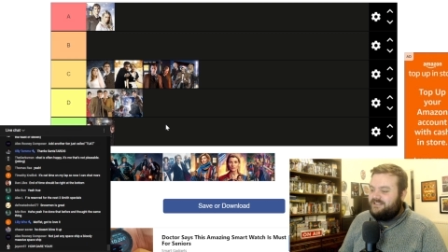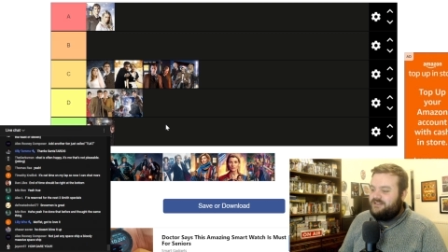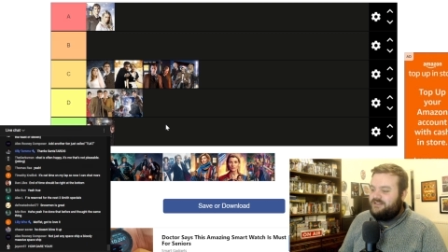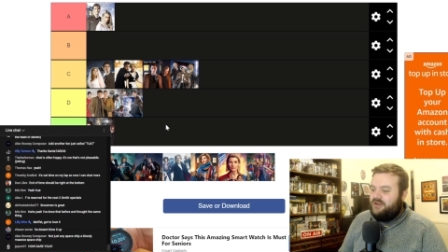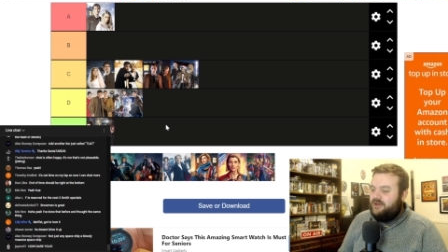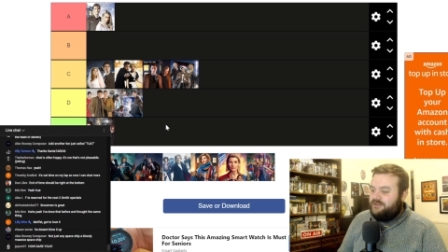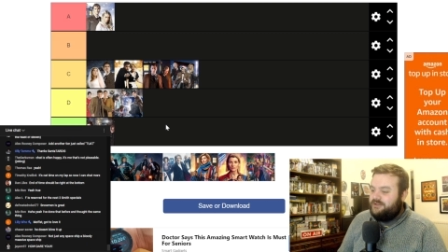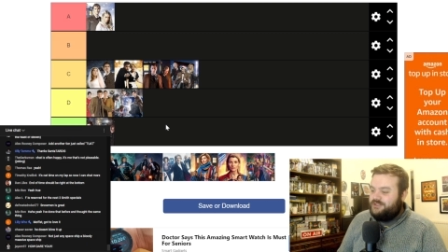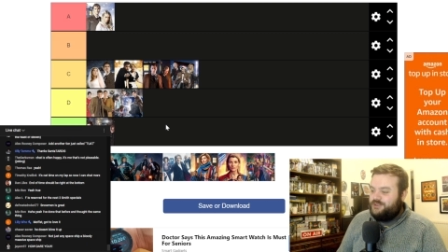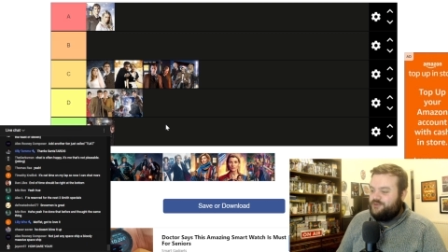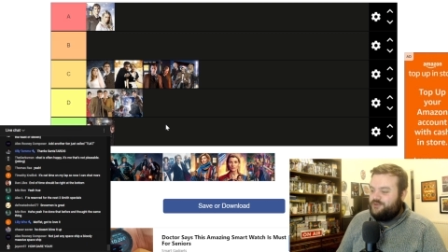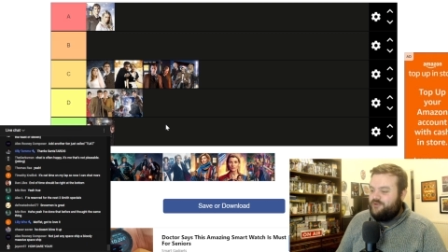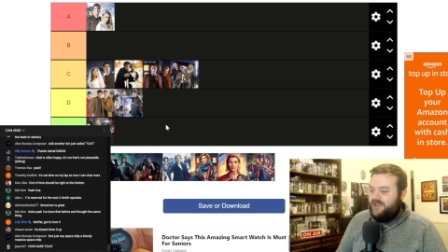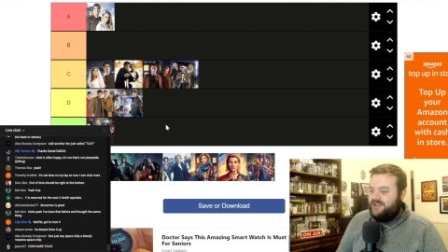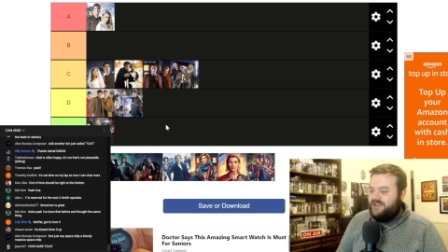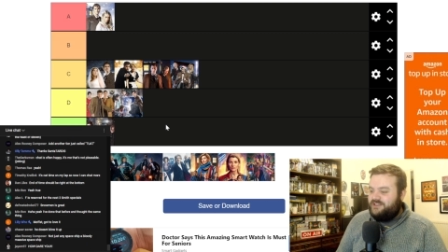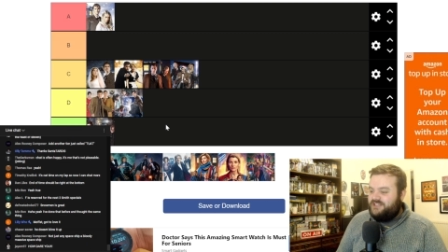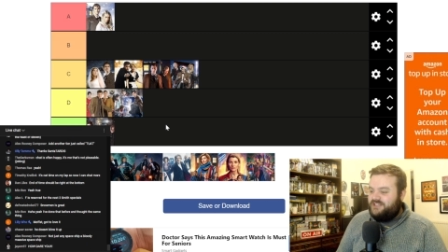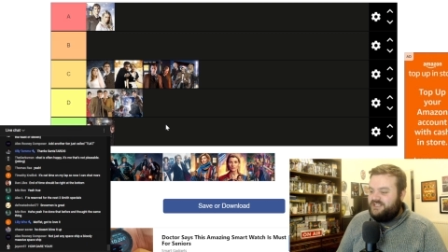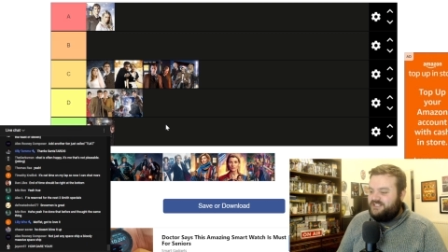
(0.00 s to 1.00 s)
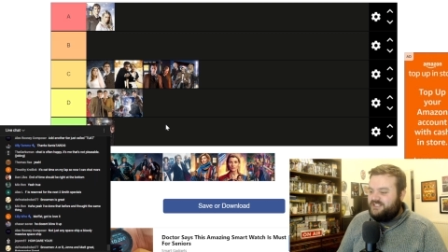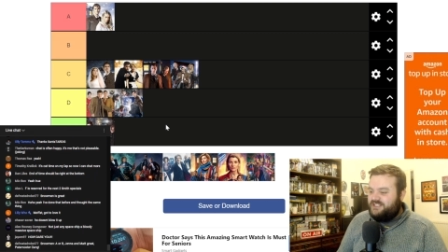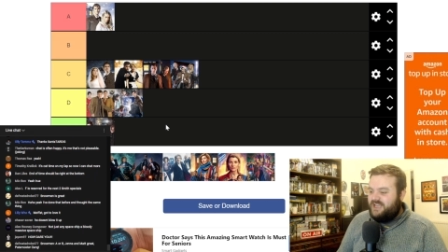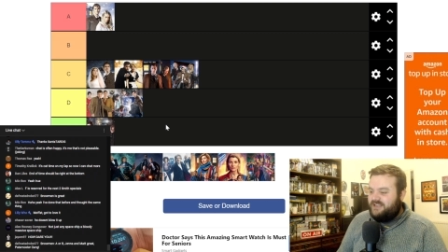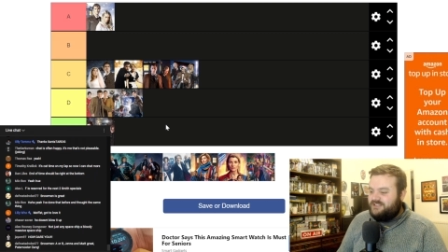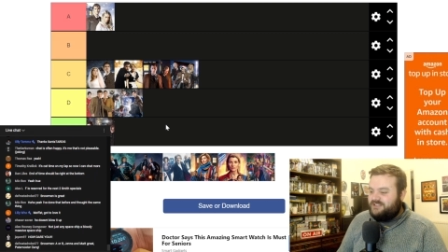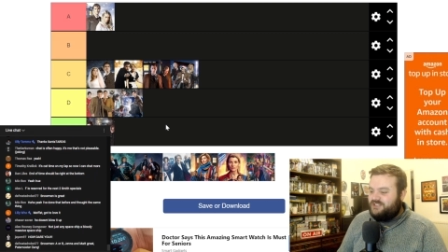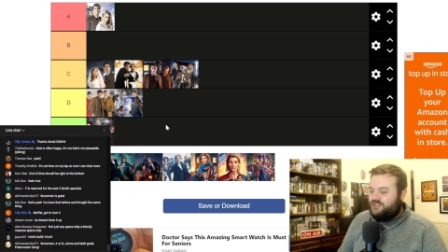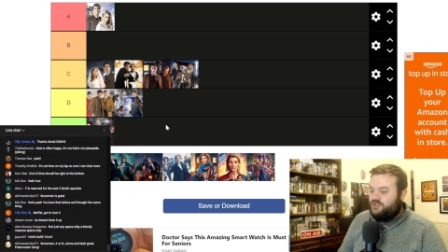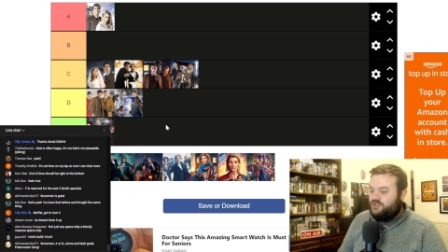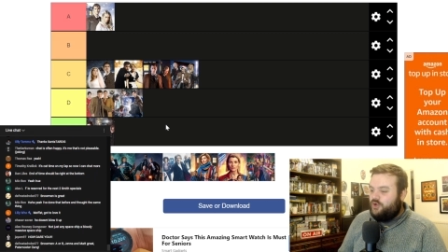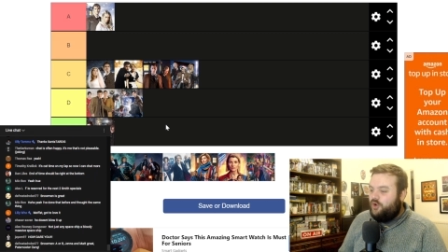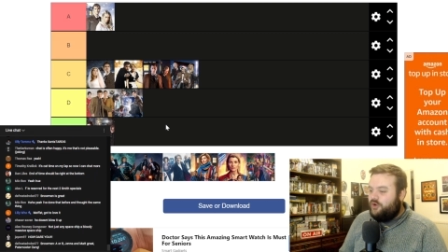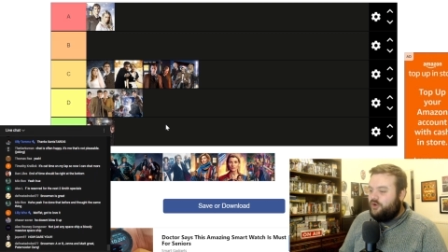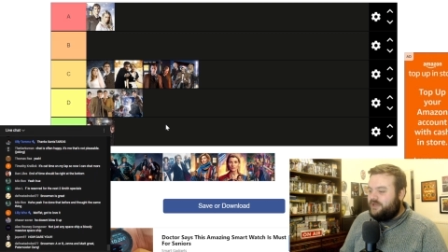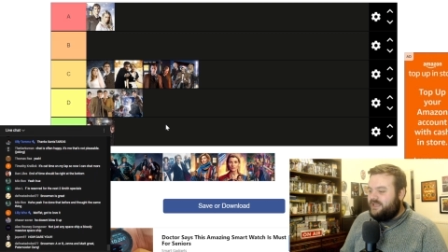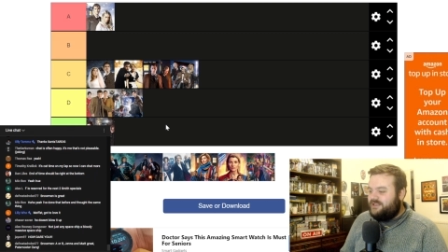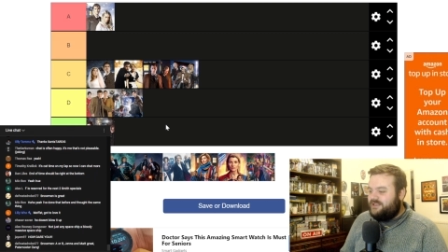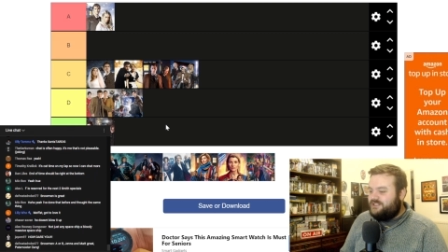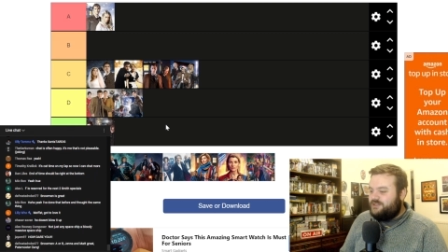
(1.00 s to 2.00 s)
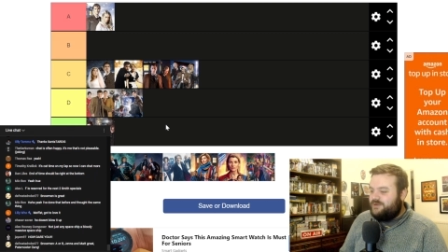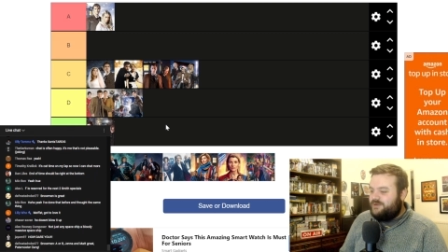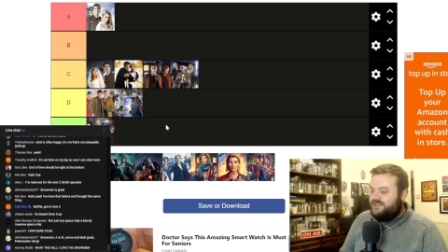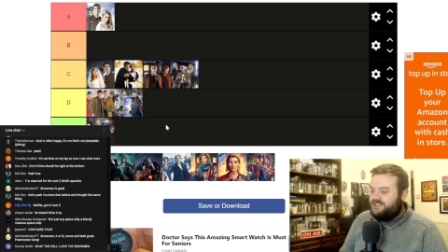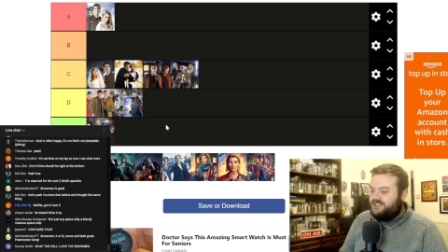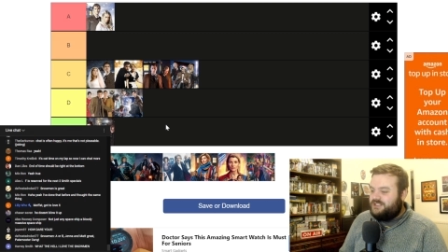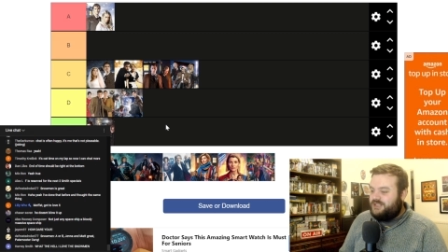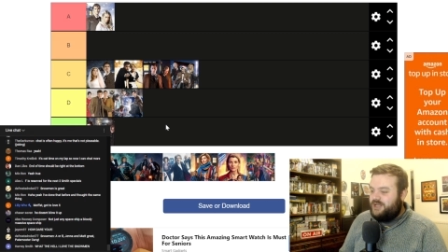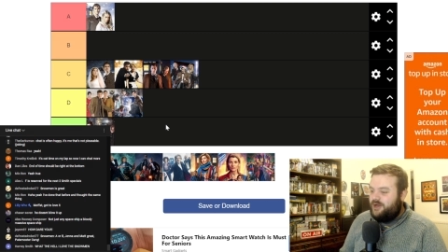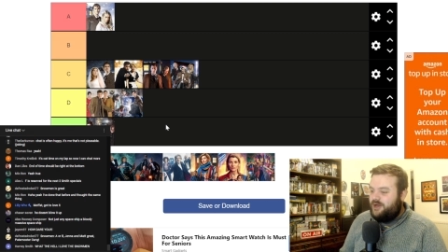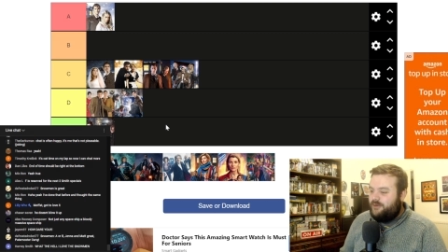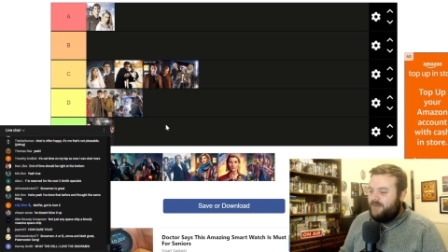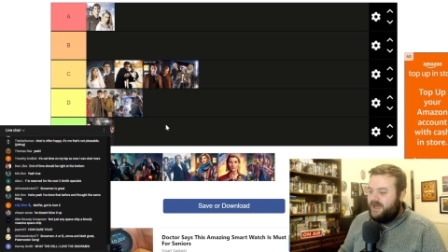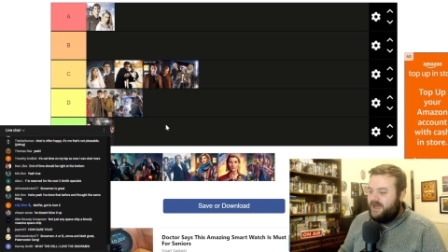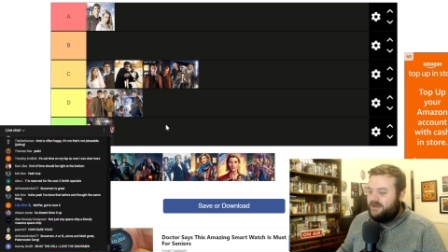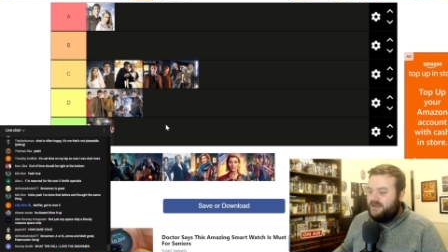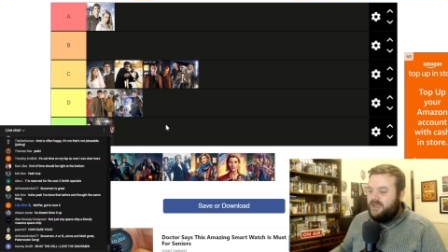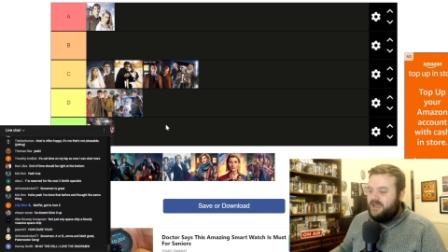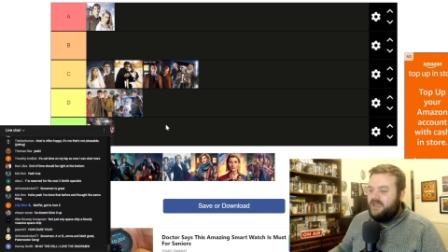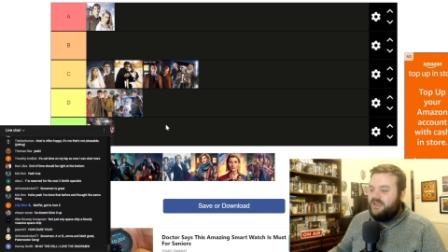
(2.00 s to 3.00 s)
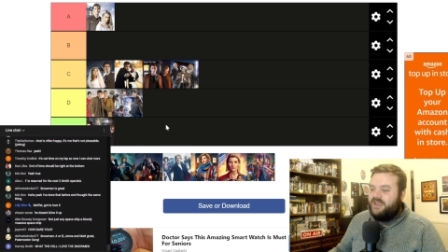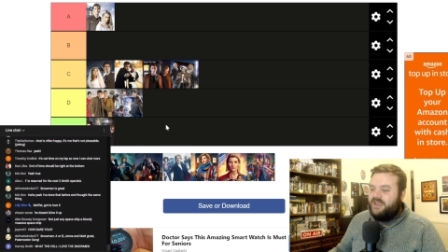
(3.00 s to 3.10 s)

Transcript: he's not strange, he starts talking to a snowman.